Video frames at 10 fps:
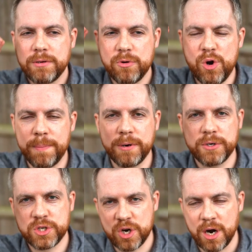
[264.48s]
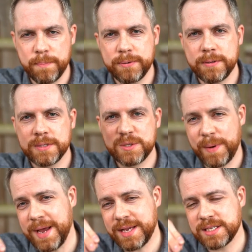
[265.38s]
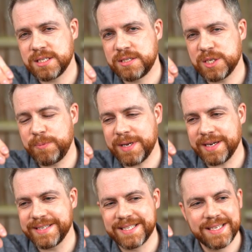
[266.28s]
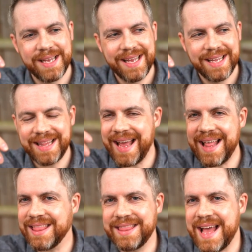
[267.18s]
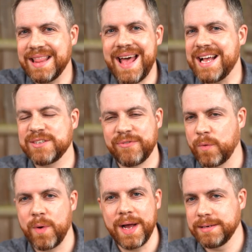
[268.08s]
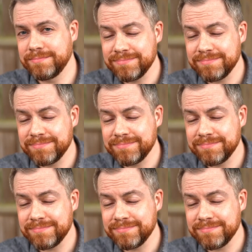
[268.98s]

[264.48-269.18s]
uber sharp spikes, just because that lasts for what?